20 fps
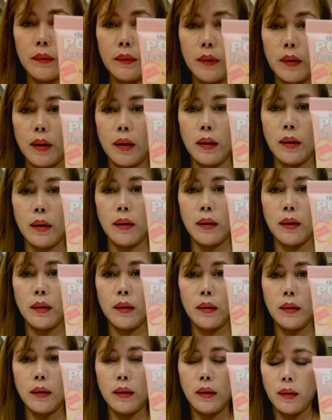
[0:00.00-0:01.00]

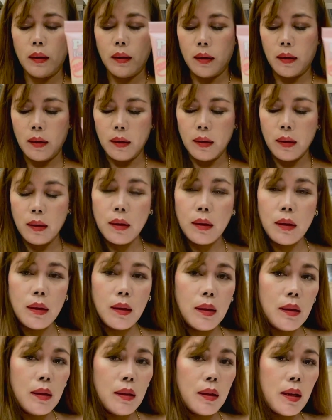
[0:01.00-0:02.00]
There.
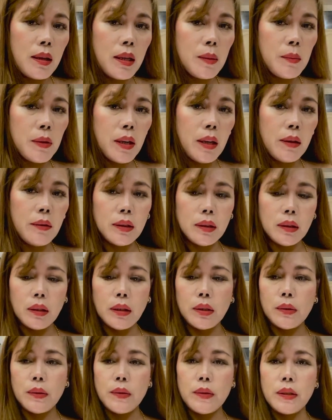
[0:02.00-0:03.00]
I am
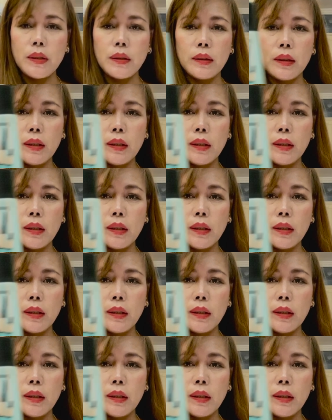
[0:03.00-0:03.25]
currently using